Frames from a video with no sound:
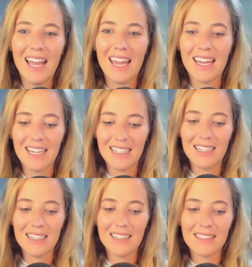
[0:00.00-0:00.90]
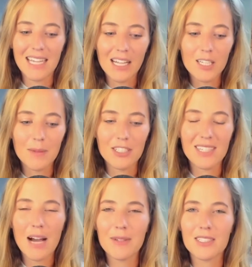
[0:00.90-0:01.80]
and telling me
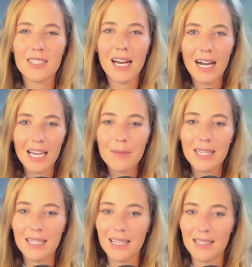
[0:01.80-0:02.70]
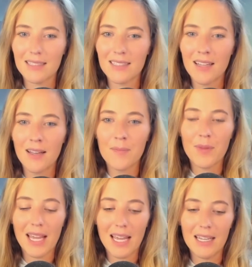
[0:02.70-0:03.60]
just how much time he gets.
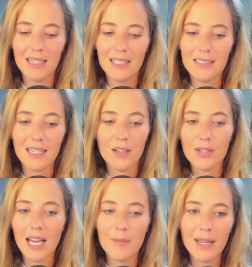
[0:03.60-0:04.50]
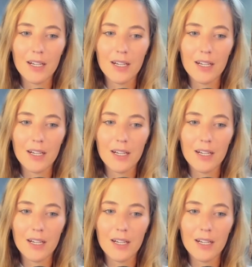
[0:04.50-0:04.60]
And he said, okay, I make